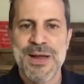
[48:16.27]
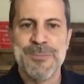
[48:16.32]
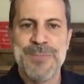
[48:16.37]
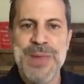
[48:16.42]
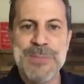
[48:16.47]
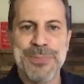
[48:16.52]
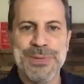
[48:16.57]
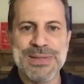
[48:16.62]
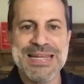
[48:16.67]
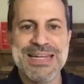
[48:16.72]

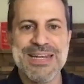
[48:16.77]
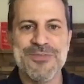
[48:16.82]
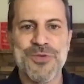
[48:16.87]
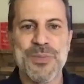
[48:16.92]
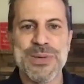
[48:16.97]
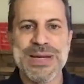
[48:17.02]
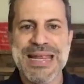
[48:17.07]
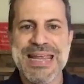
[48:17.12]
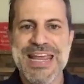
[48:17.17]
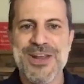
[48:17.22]
People didn't even
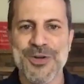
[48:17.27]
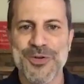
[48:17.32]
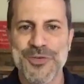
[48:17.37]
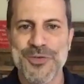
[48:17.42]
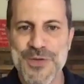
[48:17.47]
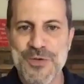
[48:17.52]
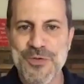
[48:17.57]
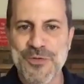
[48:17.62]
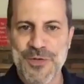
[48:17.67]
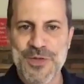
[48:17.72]
want to
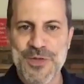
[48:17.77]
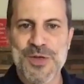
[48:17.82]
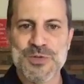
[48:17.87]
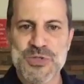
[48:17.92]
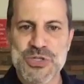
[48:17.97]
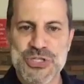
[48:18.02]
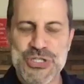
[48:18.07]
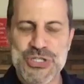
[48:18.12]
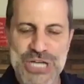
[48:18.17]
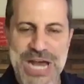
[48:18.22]
interview for
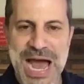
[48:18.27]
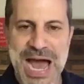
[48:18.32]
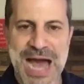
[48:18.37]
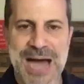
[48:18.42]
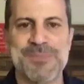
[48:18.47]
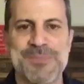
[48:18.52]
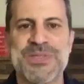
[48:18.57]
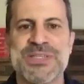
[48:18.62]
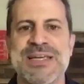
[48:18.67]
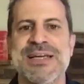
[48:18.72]
those
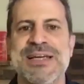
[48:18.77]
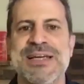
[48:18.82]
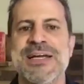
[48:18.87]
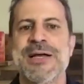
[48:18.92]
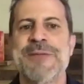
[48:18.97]
jobs.